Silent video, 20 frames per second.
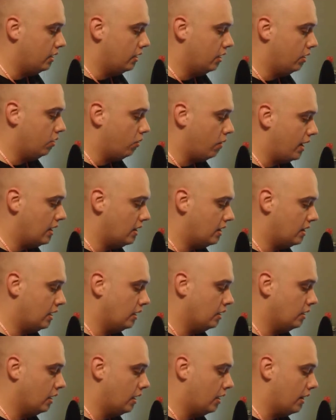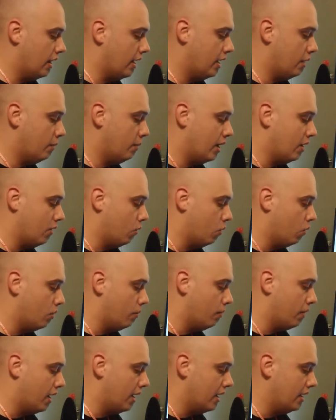the great thing that I like about
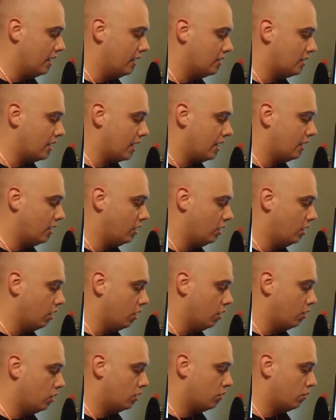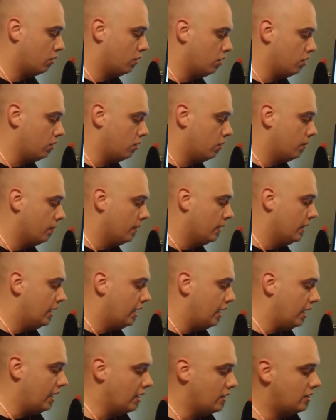Orbot is I can go through
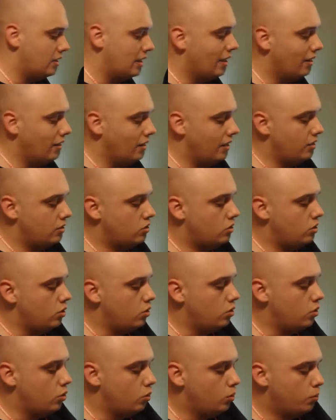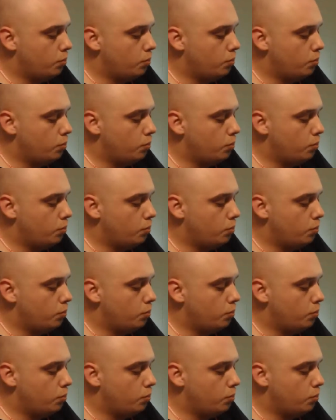and tell it to